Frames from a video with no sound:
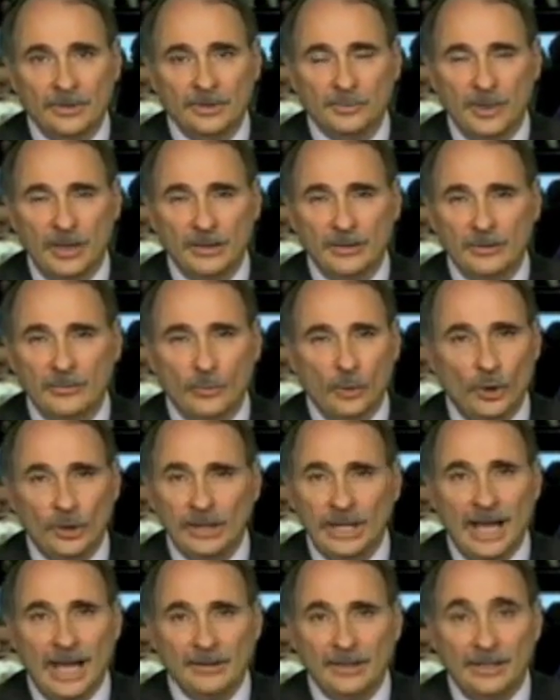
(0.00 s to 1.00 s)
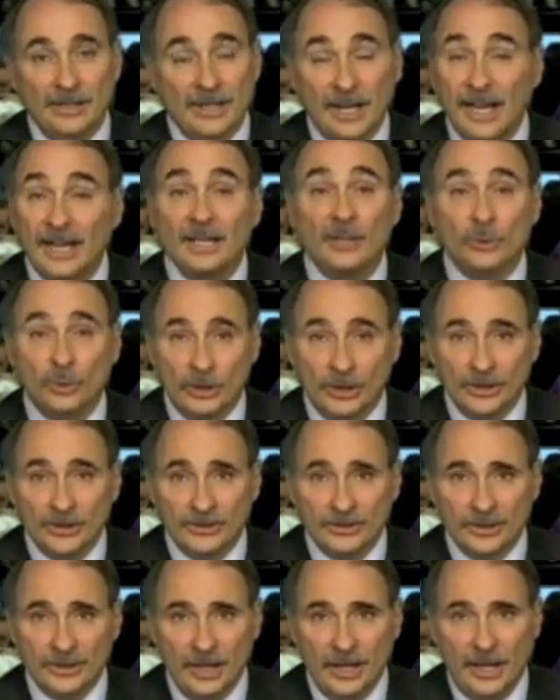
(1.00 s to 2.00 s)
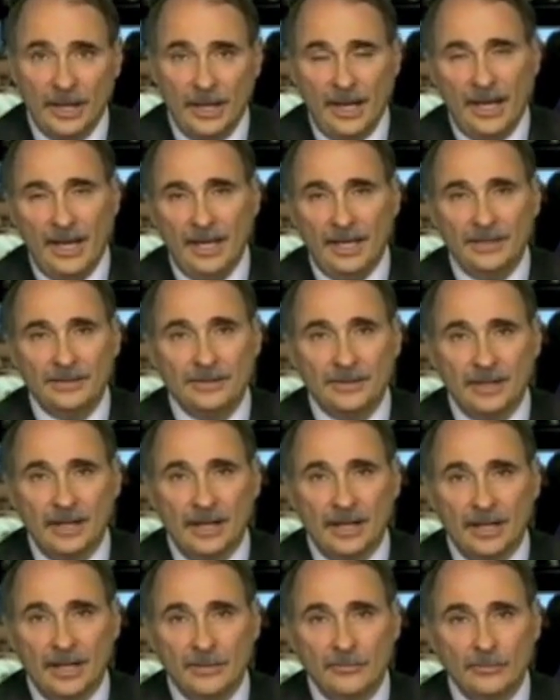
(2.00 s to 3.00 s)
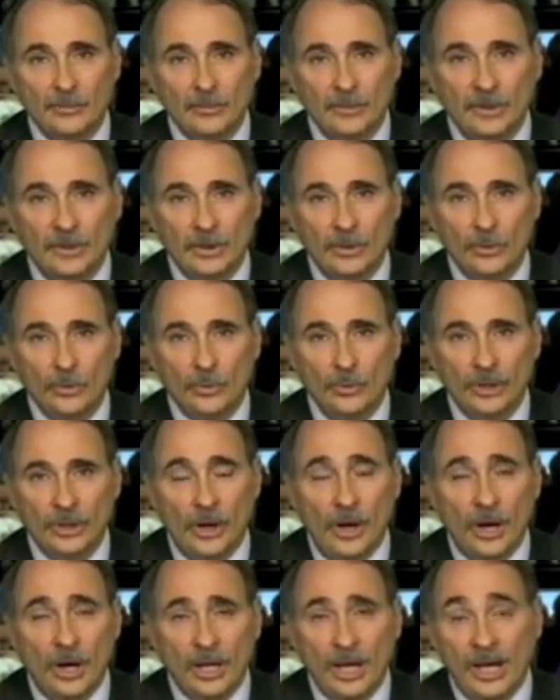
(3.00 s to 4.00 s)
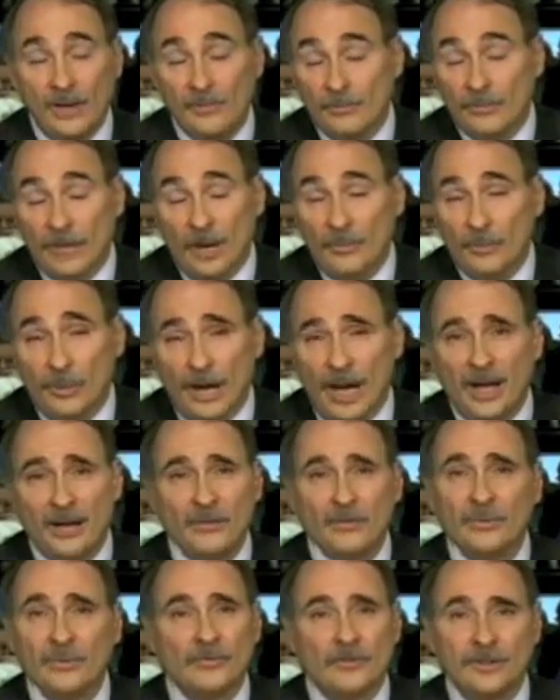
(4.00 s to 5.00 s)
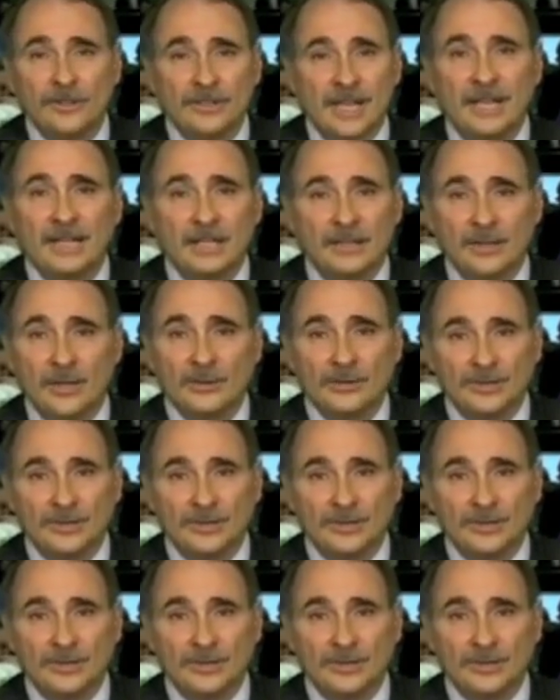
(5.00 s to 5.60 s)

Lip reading: speak more loudly than any words. And you know, I'm proud of him for taking